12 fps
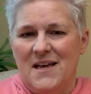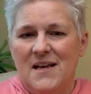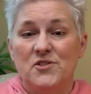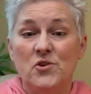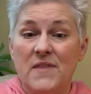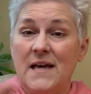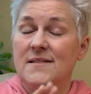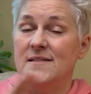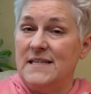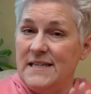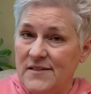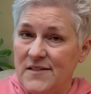So that's
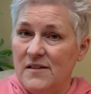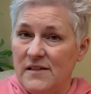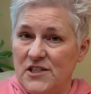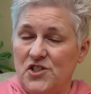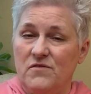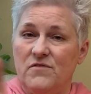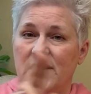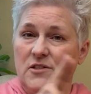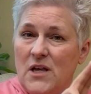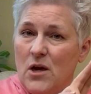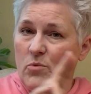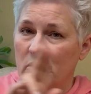the installation
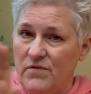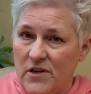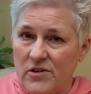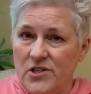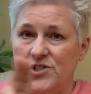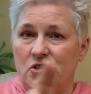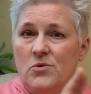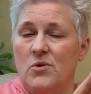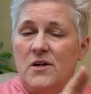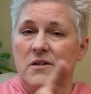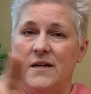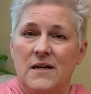phase. With very
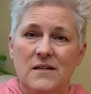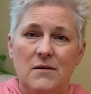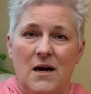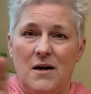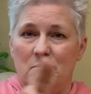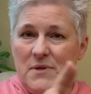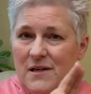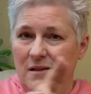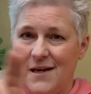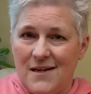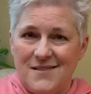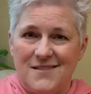short
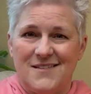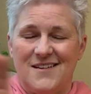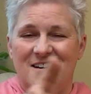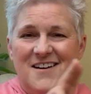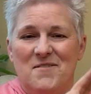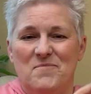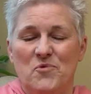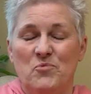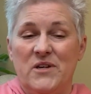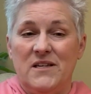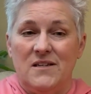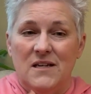BLS,
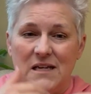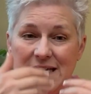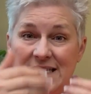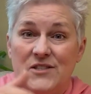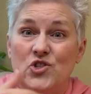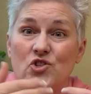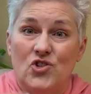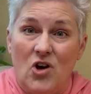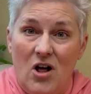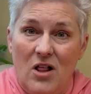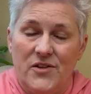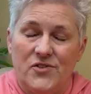we
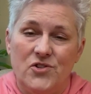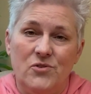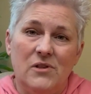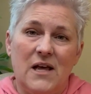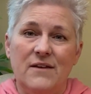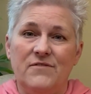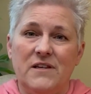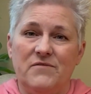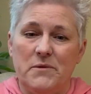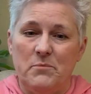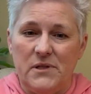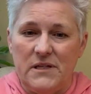install this new
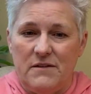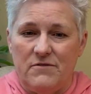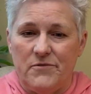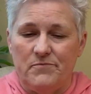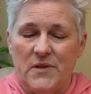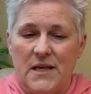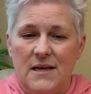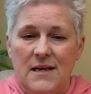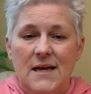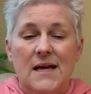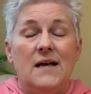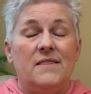life-giving belief.
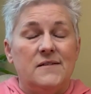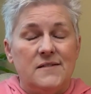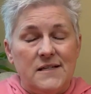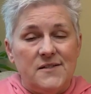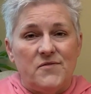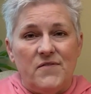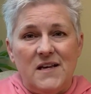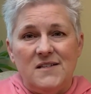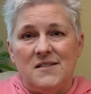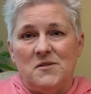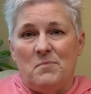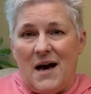The 6th
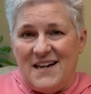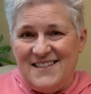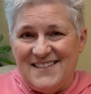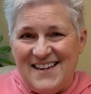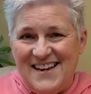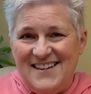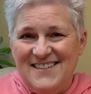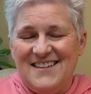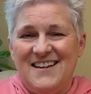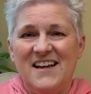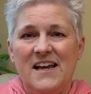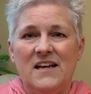phase is body scan.
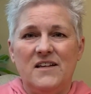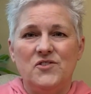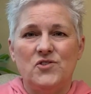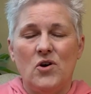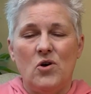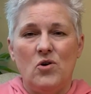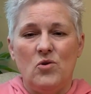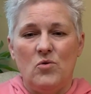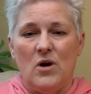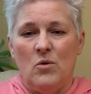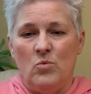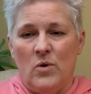And
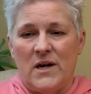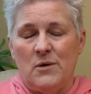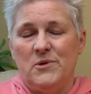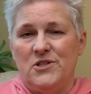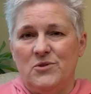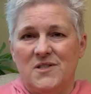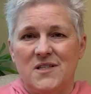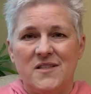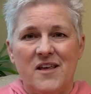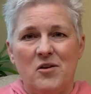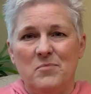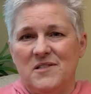so what I would do as the
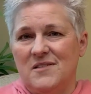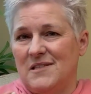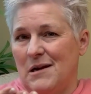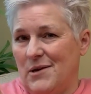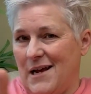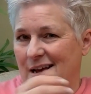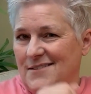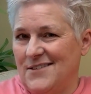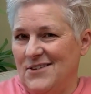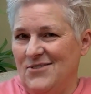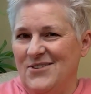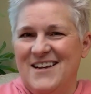therapist is I would ask
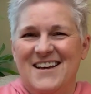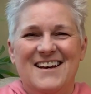you